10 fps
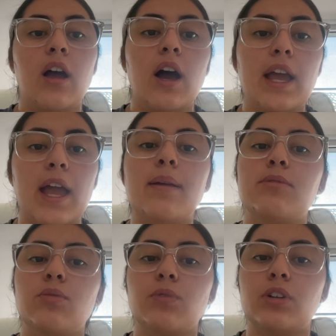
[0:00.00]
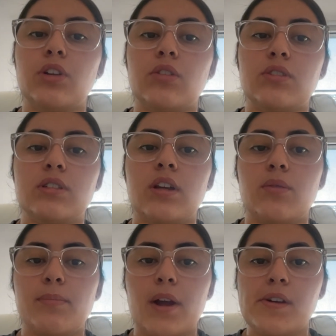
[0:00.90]
I aim to reduce
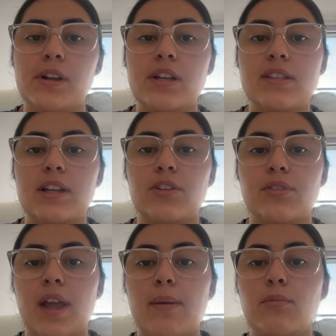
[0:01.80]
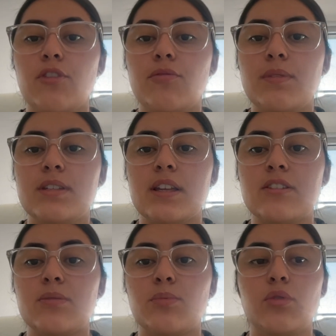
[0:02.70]
barriers and create movements that
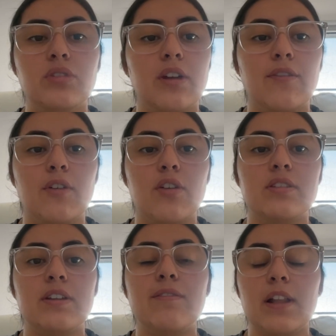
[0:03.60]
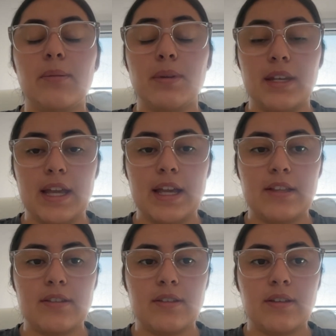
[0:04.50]
support diverse development
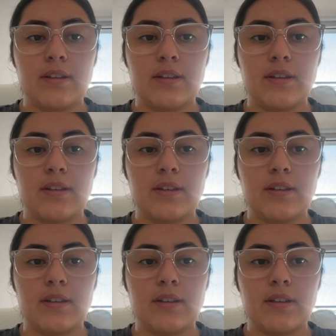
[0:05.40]
needs.